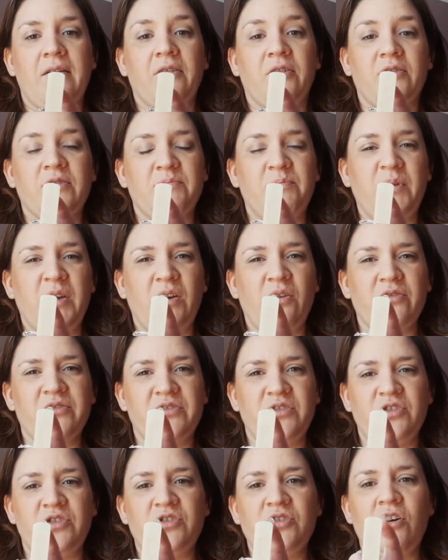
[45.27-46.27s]
because
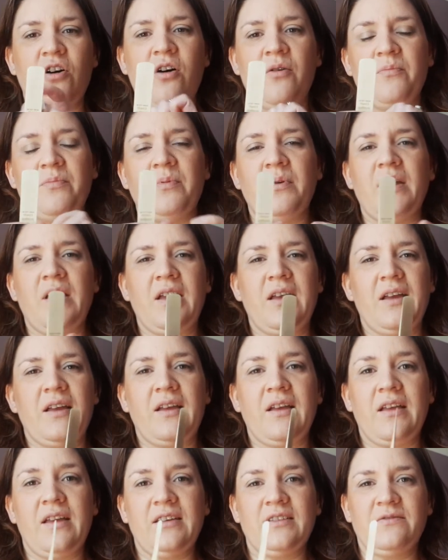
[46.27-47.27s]
the top
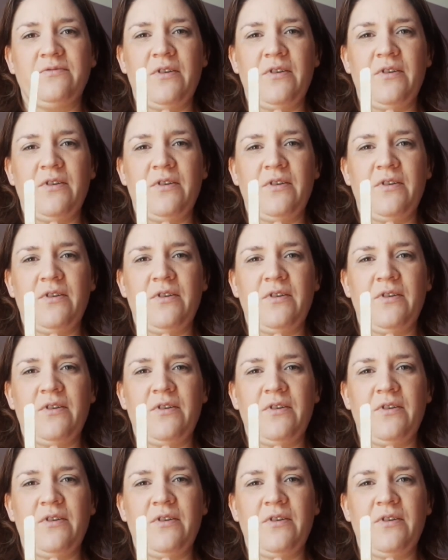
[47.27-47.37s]
is